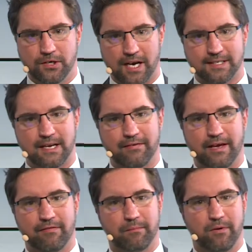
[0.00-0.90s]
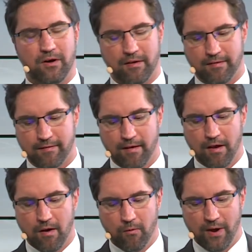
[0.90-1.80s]
just having given birth,
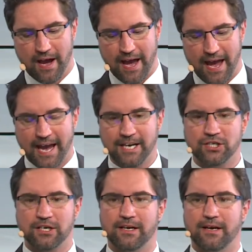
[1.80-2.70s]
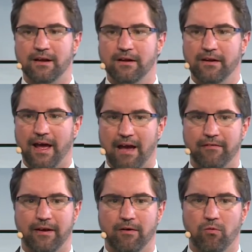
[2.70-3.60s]
we're actually
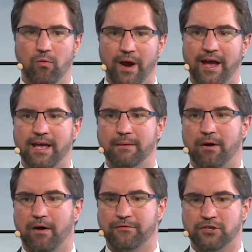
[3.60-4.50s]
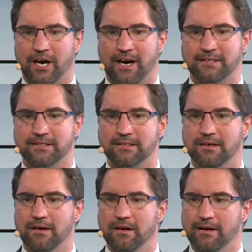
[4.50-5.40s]
having a way above chance
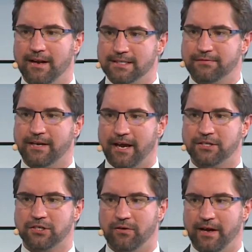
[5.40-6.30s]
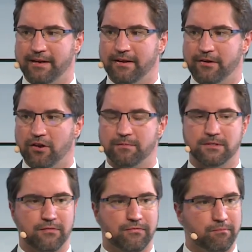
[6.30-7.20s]
classification rate in
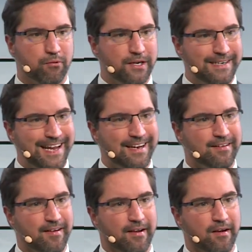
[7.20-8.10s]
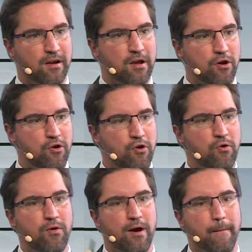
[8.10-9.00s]
terms of predicting
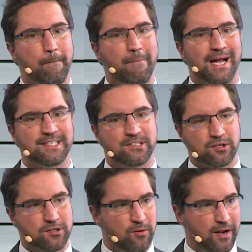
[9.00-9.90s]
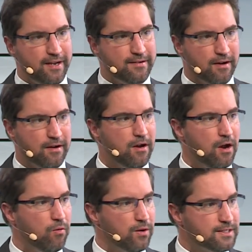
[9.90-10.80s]
who a month or so later
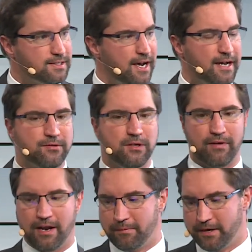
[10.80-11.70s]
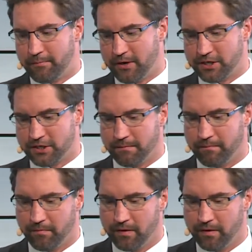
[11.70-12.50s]
will start to develop a depression.